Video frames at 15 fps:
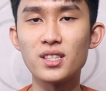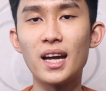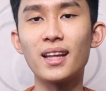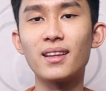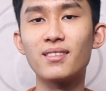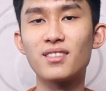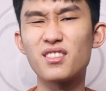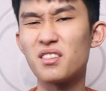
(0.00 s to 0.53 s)

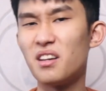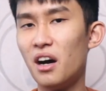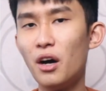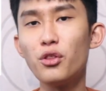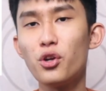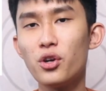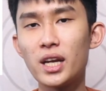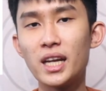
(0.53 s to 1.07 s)
that's
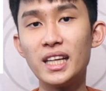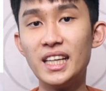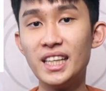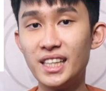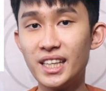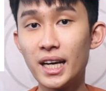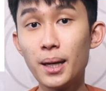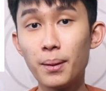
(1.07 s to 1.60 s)
other than
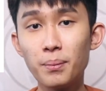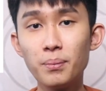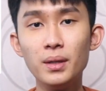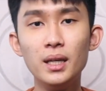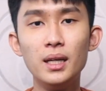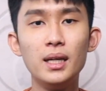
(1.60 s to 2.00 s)
EDM.